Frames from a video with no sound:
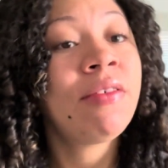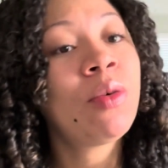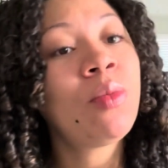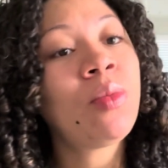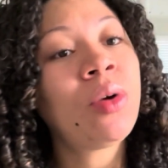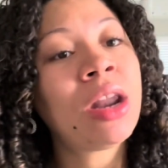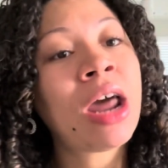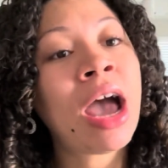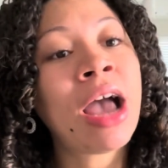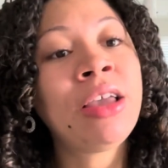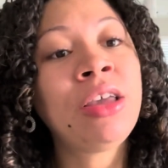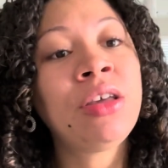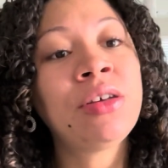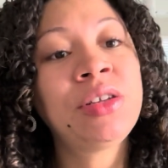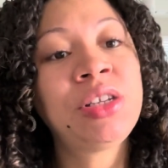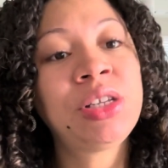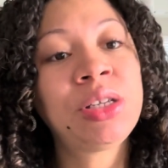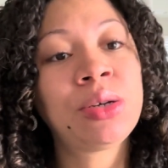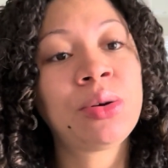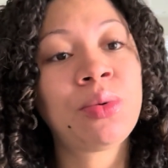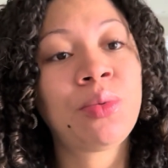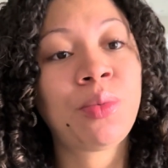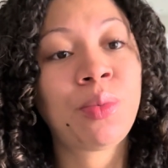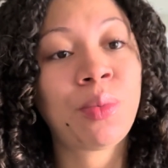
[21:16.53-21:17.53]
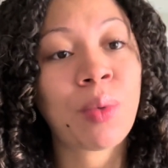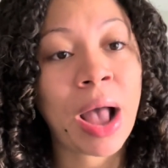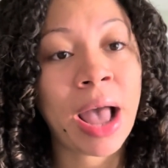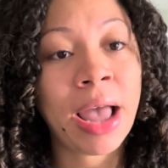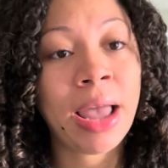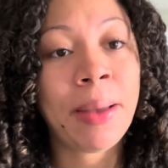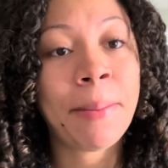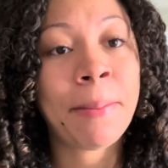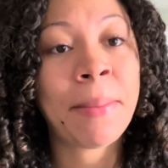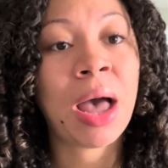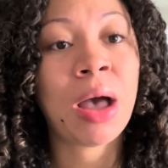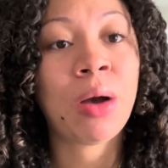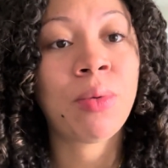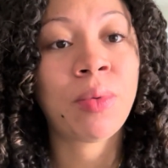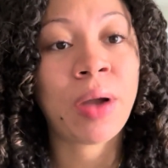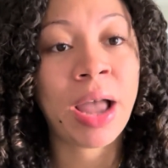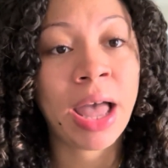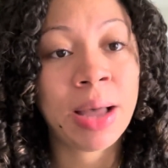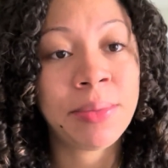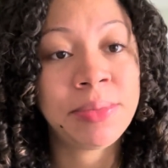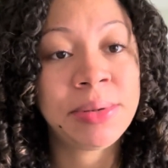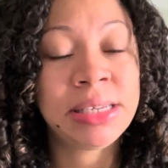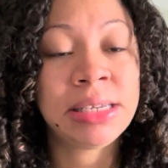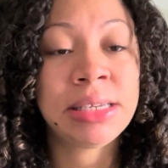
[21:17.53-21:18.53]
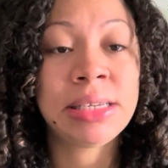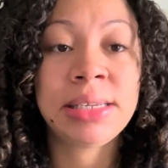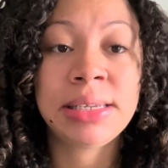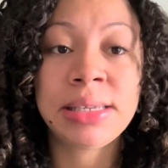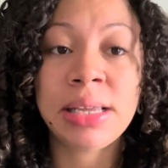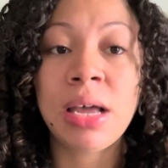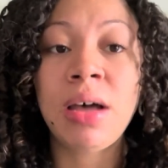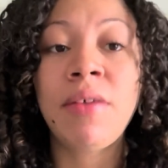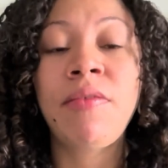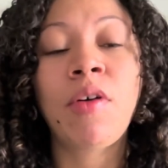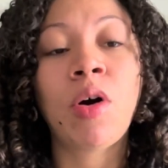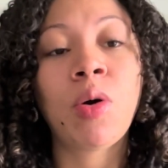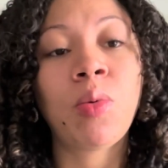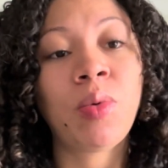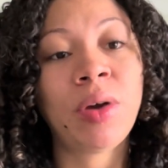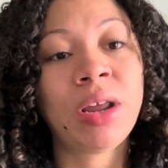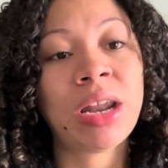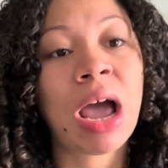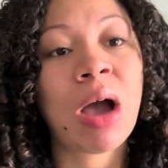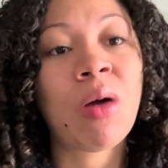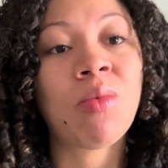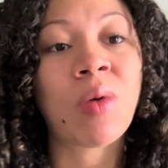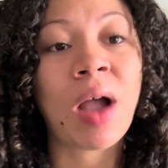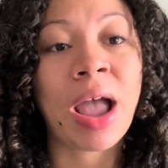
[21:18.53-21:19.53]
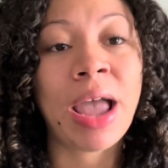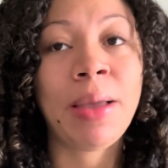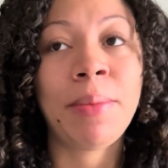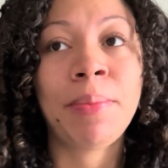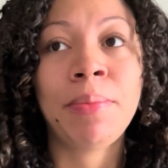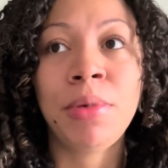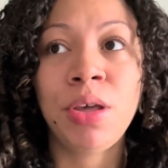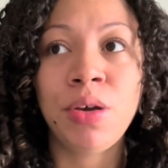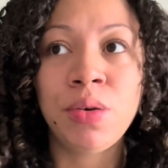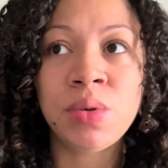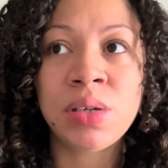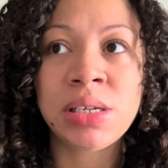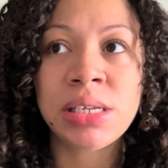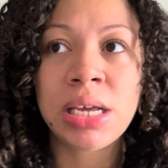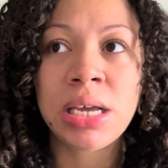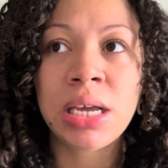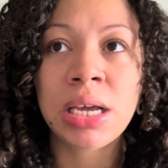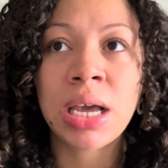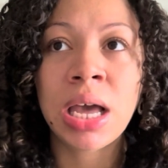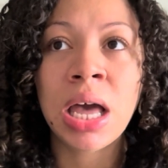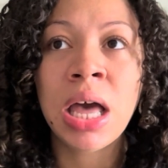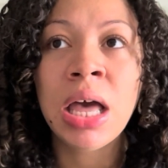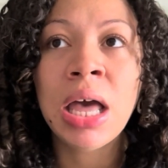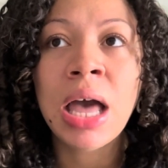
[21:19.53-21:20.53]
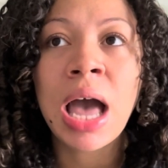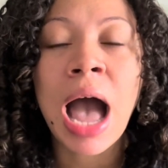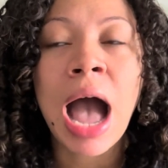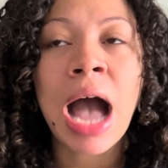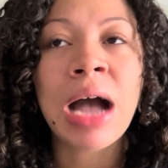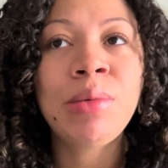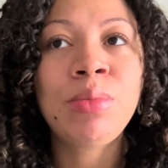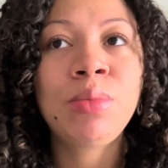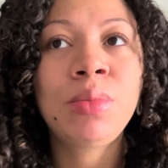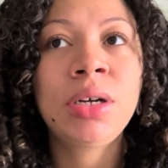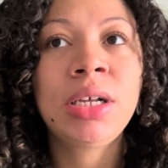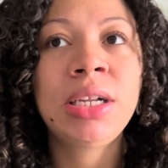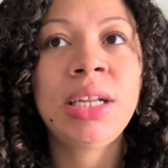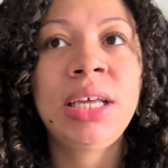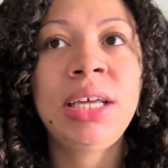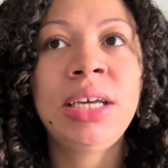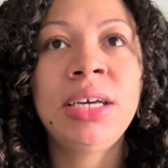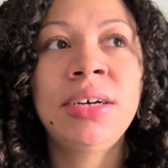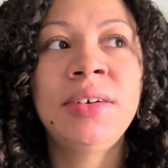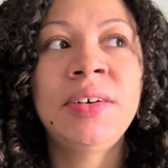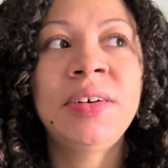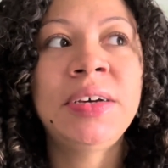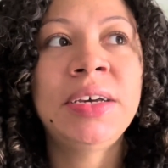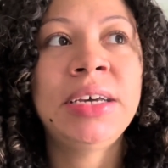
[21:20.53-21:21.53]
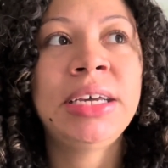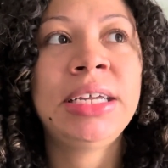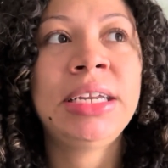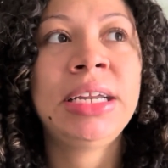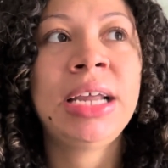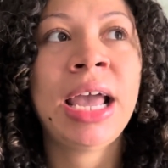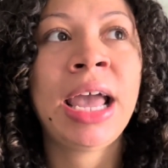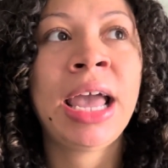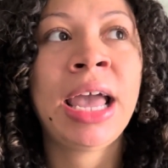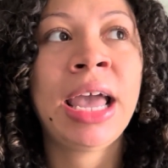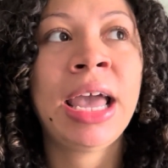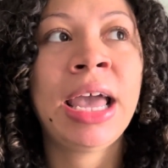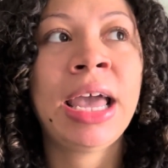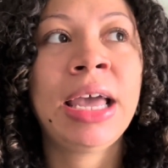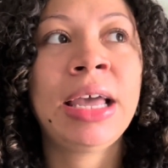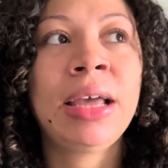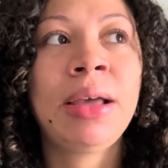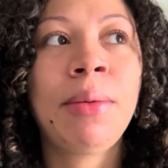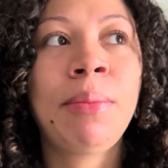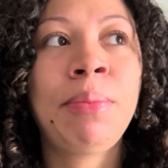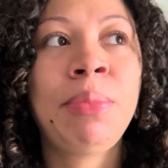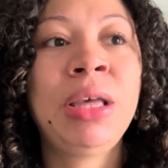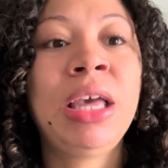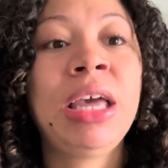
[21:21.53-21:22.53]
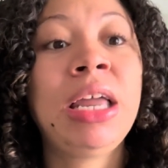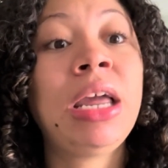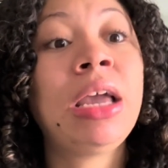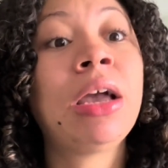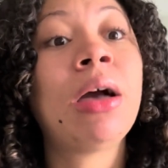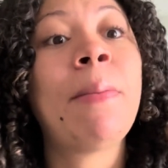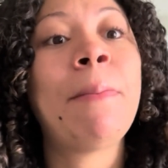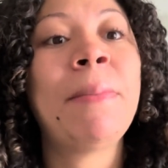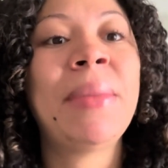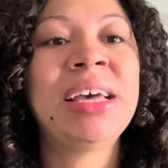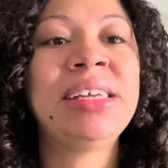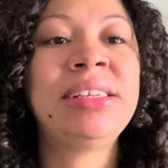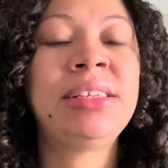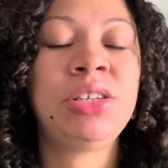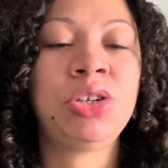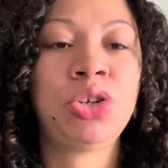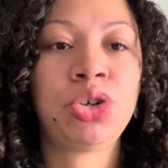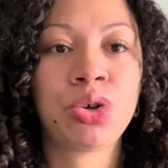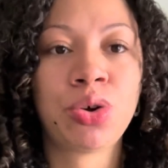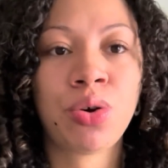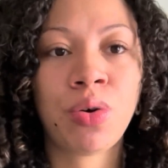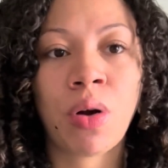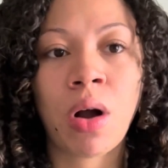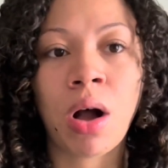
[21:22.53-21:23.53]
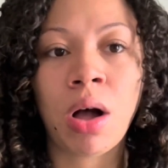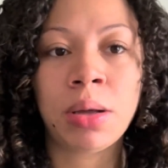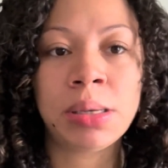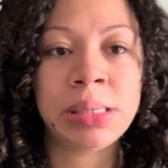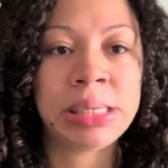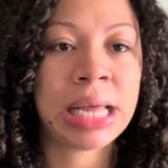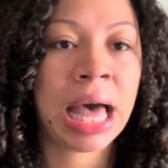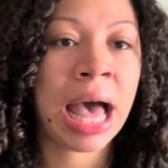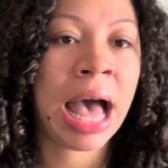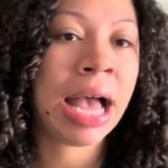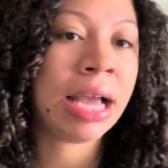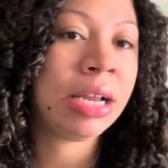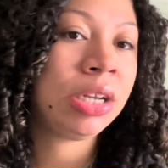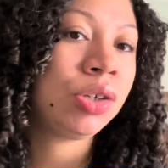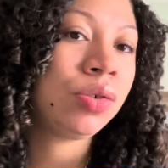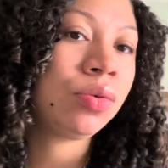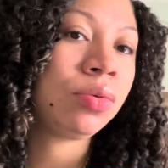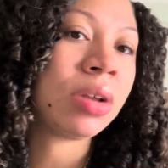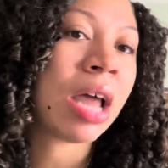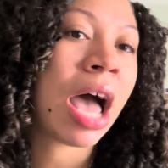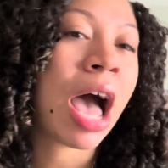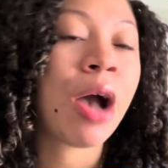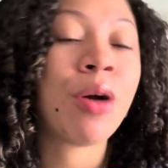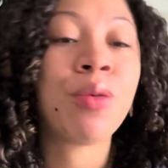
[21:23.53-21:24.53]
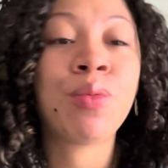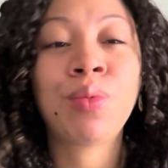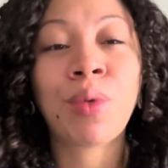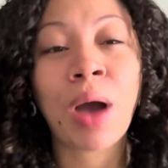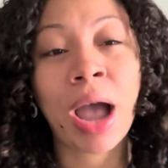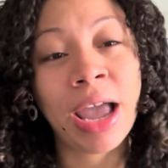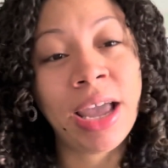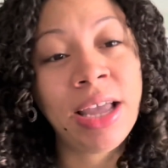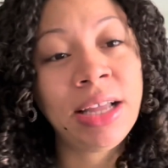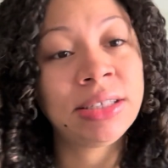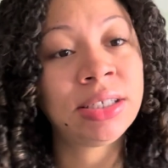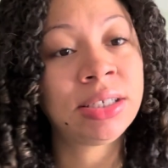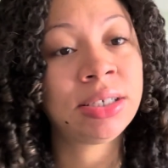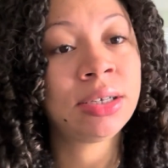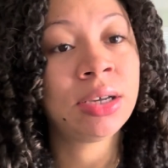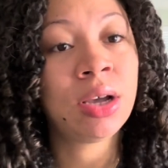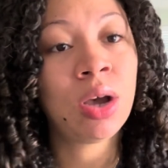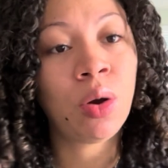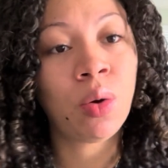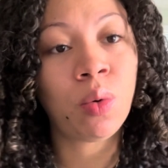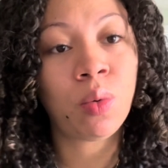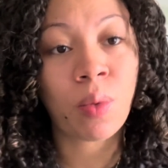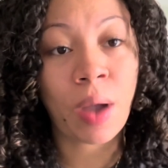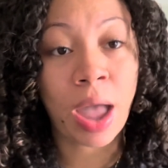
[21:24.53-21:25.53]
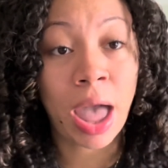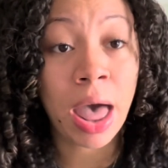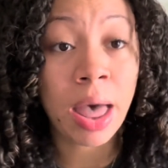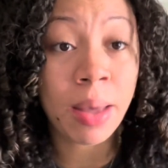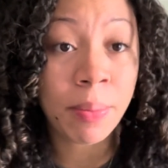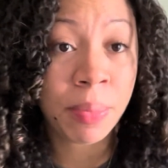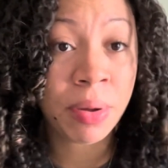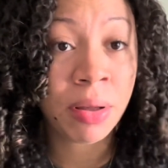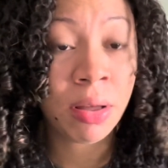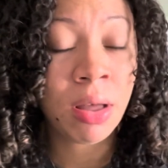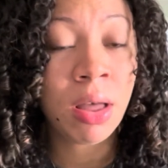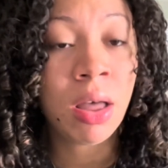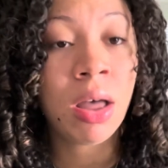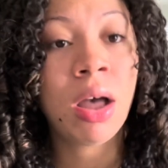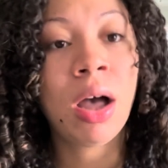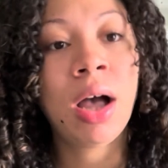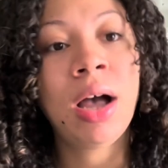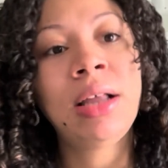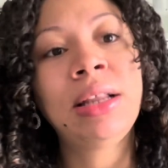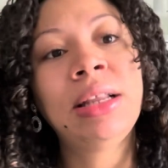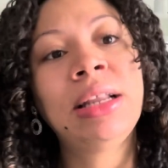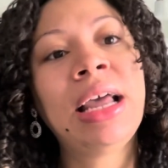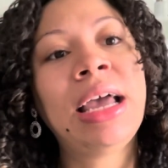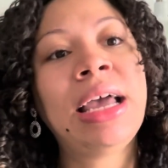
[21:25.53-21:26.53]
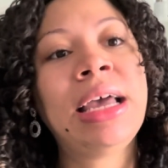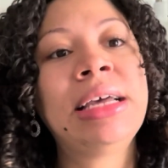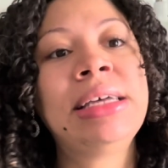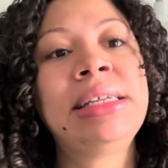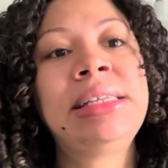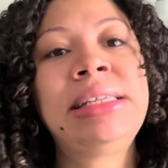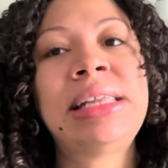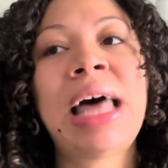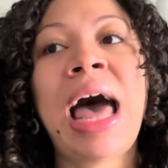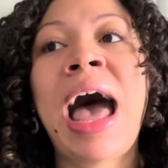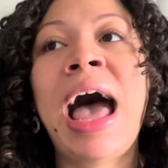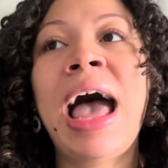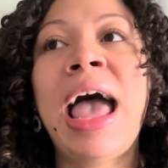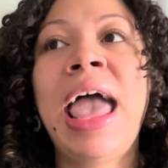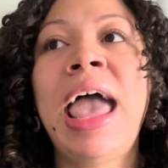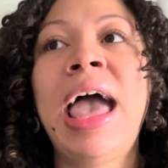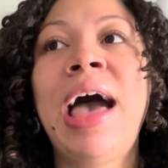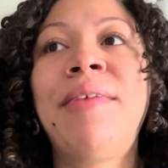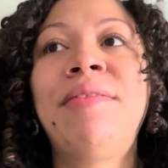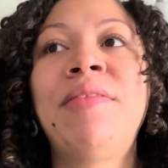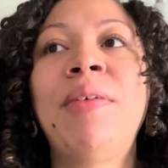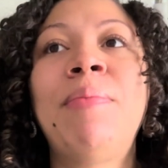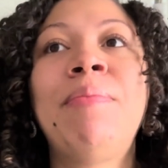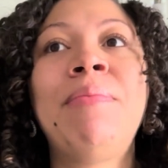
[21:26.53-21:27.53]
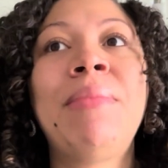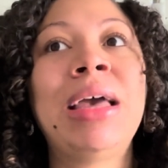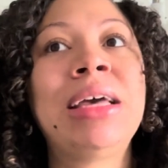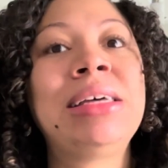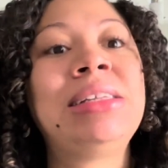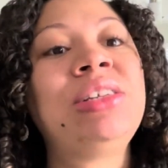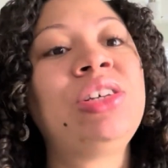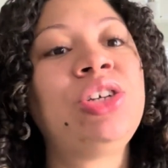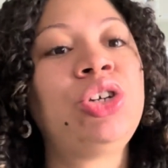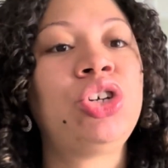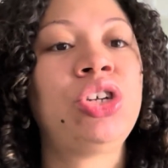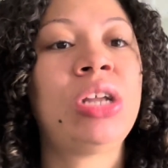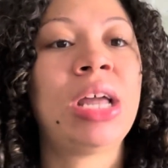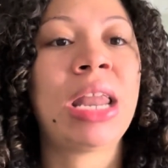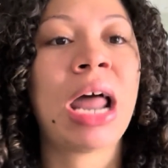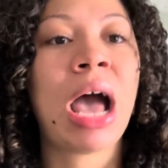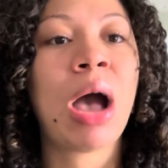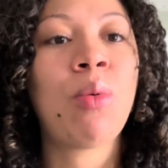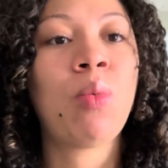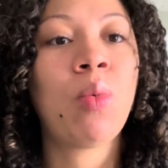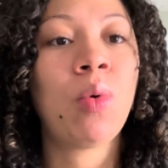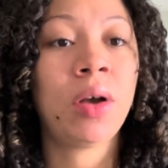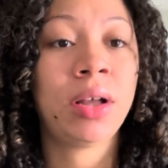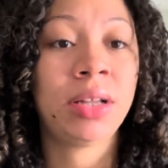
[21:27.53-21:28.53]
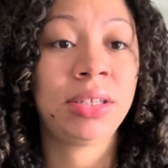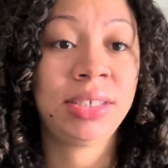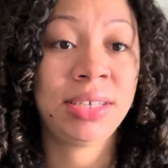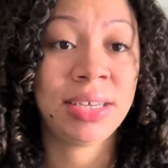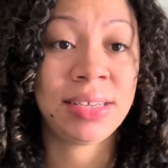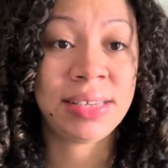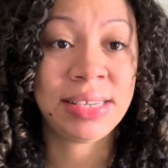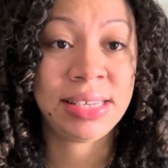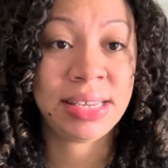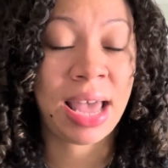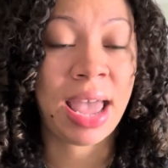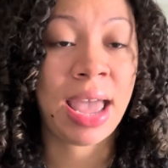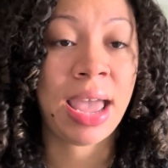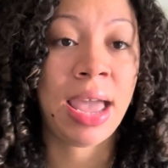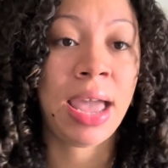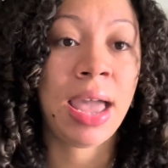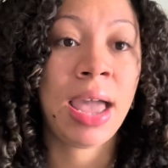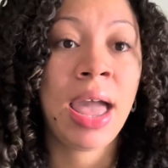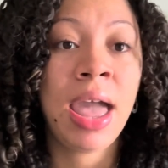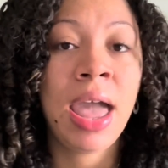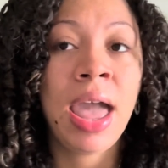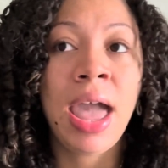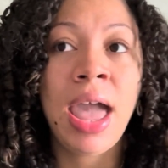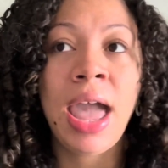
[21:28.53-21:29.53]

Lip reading: when I used to write my raps and stuff, or when I write music, I'm really good at getting a message across. I do not write rap unless I have a message that I want to say.